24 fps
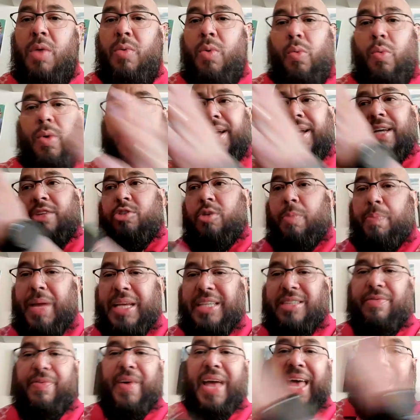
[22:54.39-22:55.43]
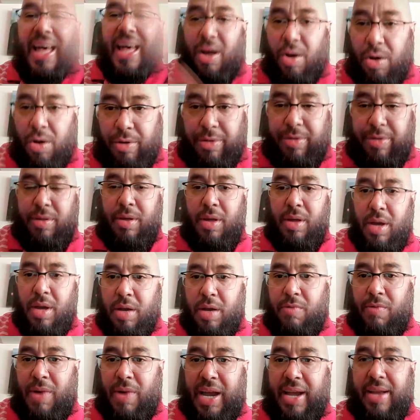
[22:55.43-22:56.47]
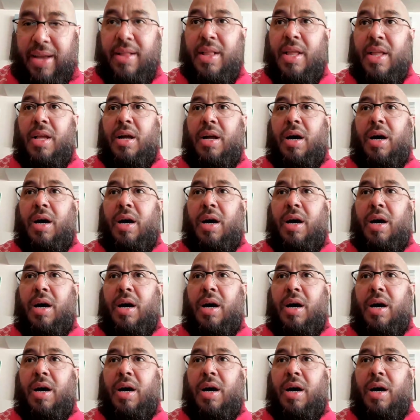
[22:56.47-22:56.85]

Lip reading: We want to get to a place of health, right?